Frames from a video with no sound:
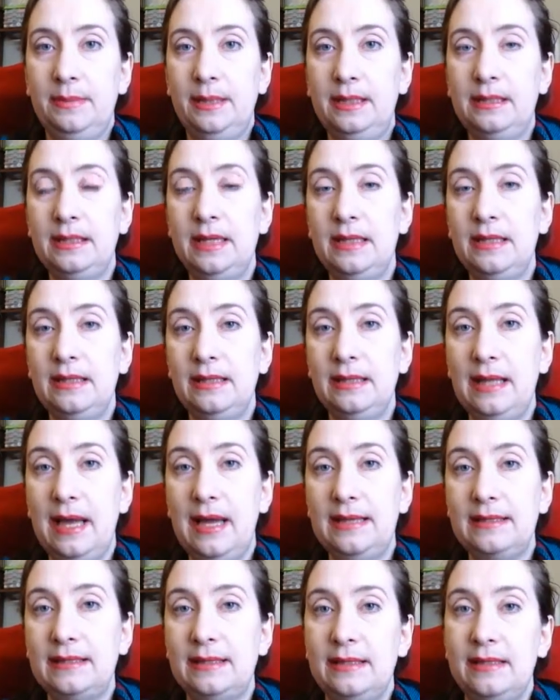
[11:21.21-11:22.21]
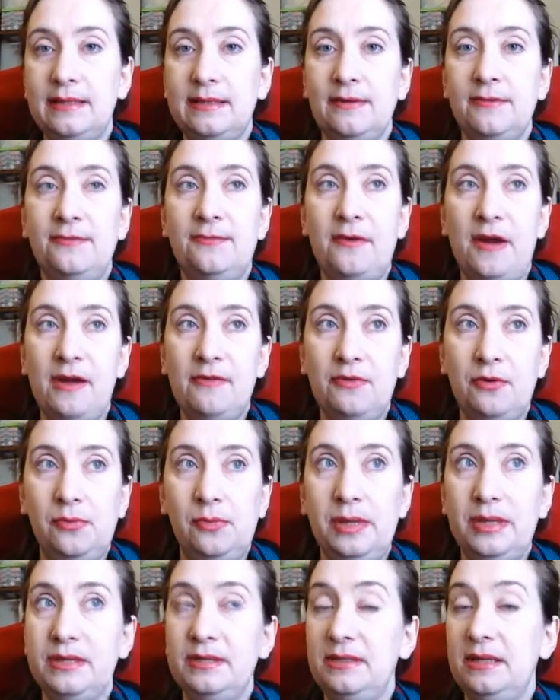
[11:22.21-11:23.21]
nonetheless, it is a
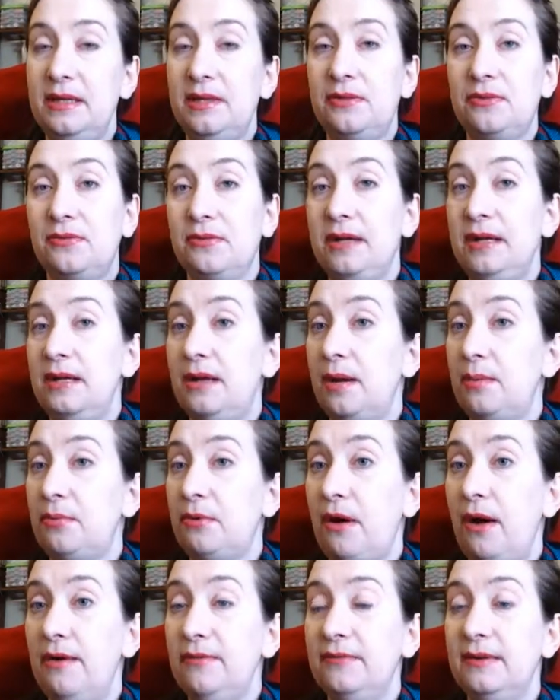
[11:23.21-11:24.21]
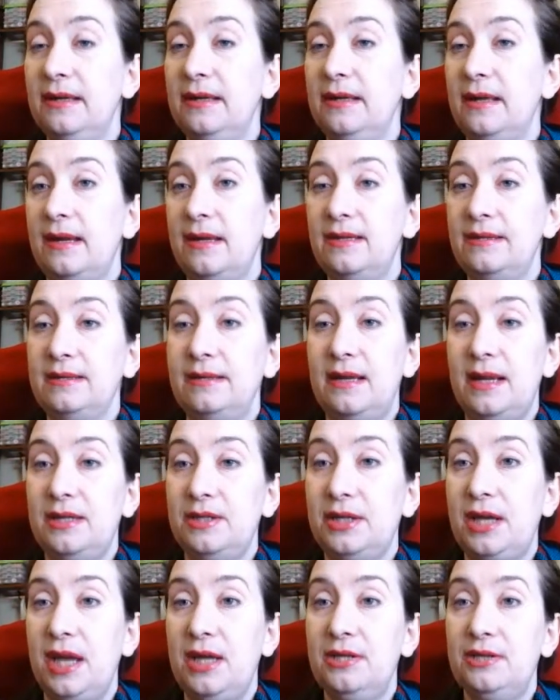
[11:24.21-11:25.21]
501c3 nonprofit, and it's an
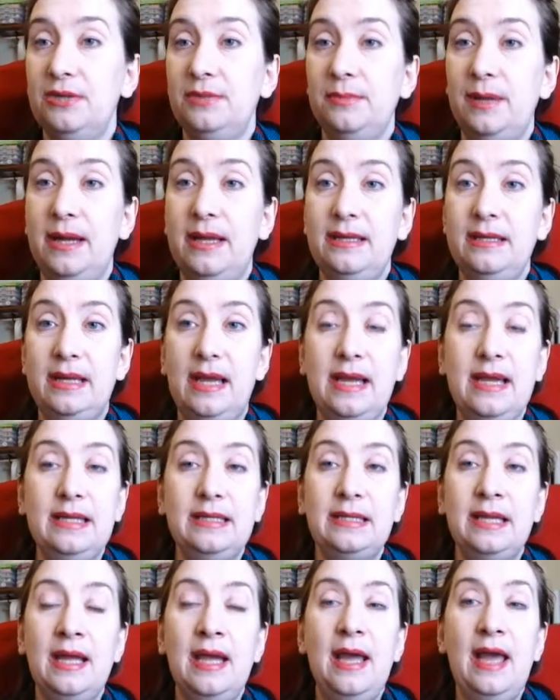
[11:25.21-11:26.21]
educational mandate.